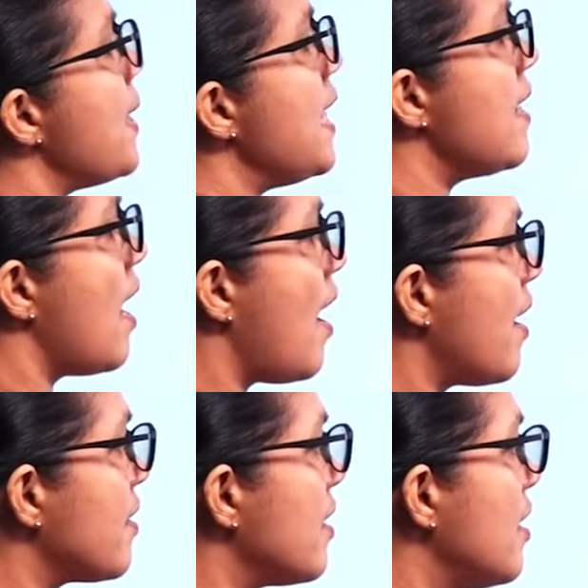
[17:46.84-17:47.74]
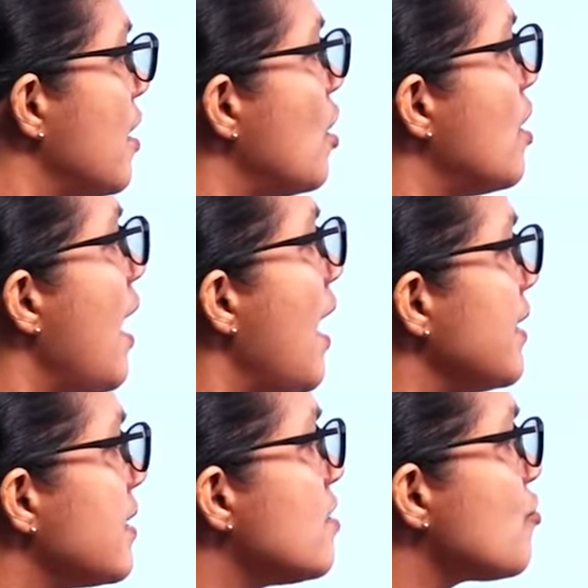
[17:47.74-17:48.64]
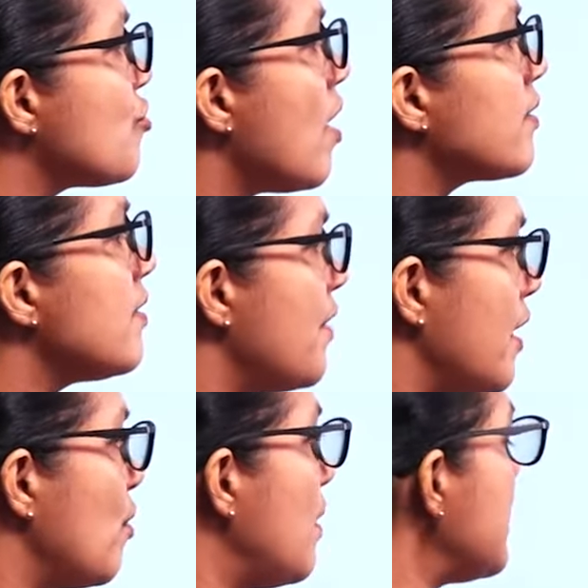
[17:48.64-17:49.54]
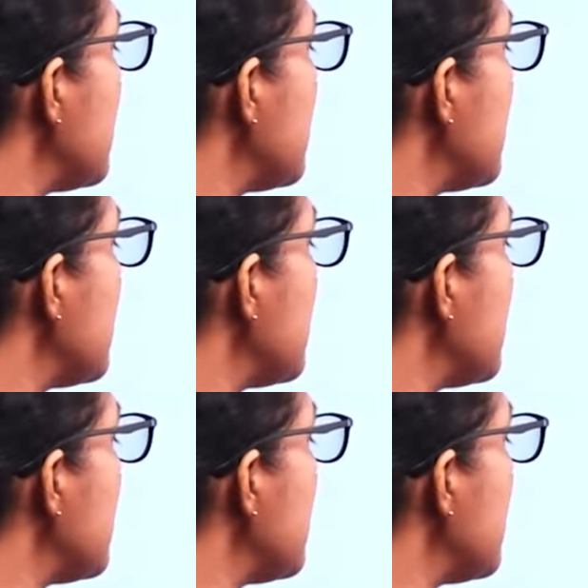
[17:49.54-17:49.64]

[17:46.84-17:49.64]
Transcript: PR and construct the regular